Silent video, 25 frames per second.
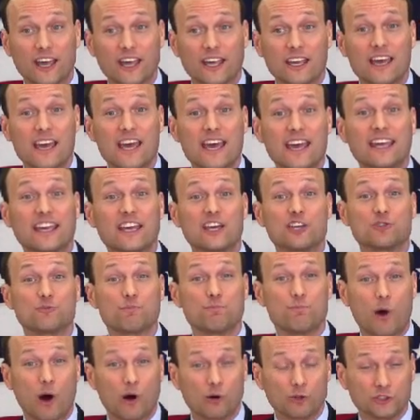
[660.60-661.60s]
today. He
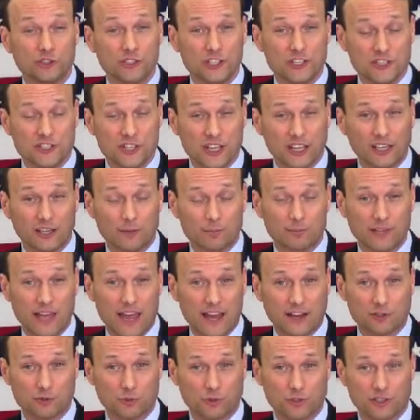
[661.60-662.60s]
has posted his income
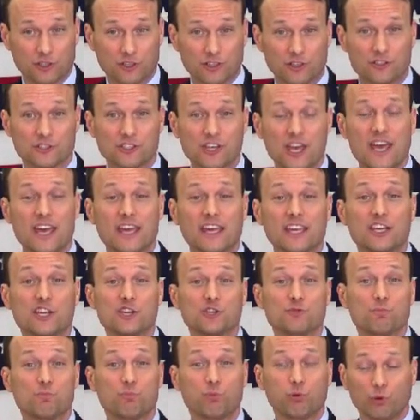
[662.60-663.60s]
tax returns. He
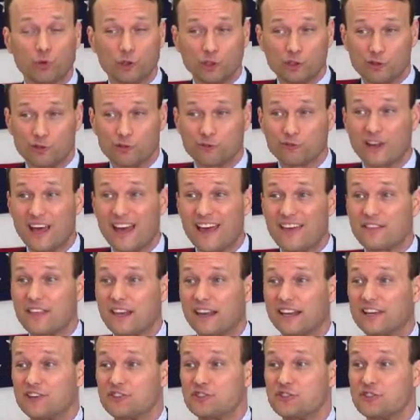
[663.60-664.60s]
has proved
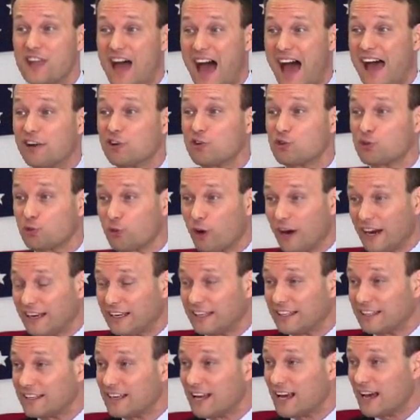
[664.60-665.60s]
that he is not
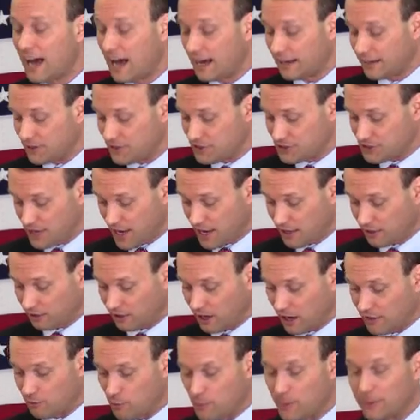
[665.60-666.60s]
trading on
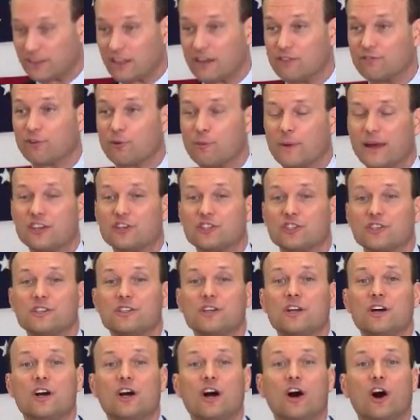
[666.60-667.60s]
insider government
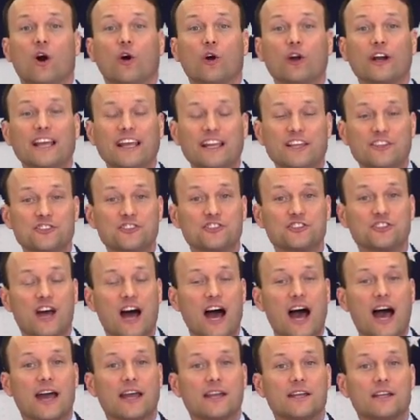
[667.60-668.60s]
information or
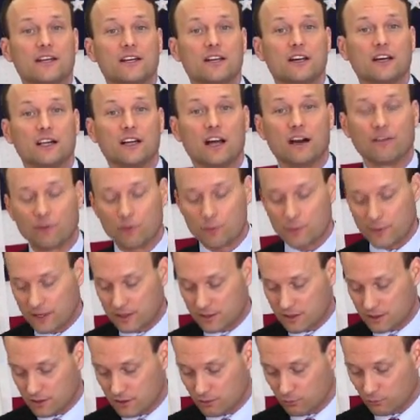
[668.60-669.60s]
inside
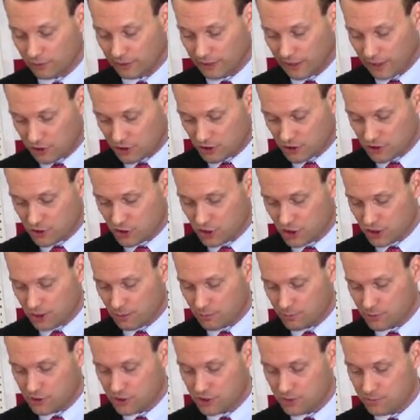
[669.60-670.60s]
government
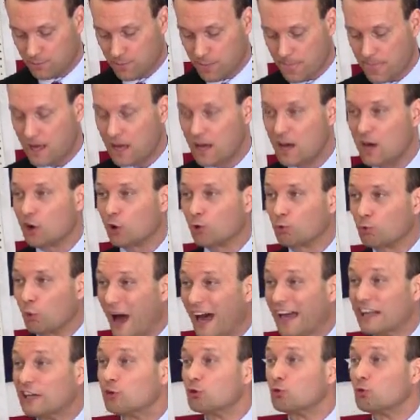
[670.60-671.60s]
relationships.
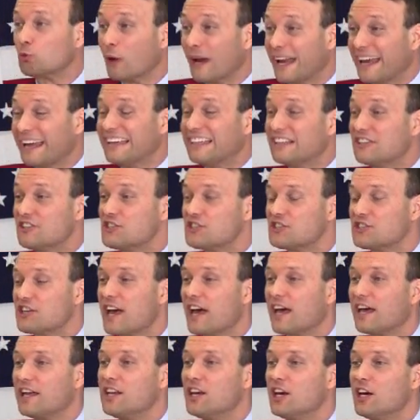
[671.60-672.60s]
Ronald Reagan
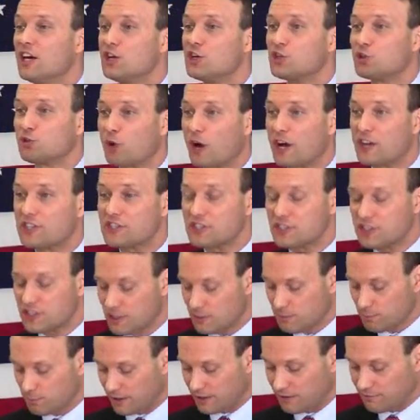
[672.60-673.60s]
said,
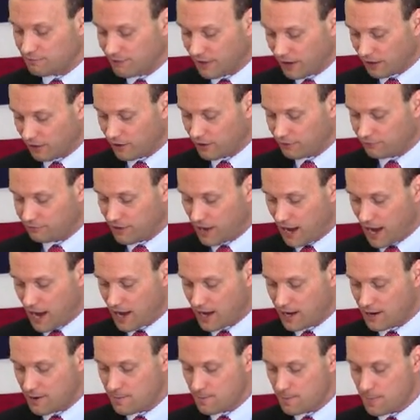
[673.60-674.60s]
"Trust but
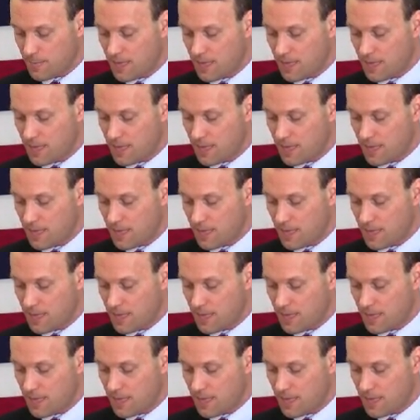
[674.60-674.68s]
verify."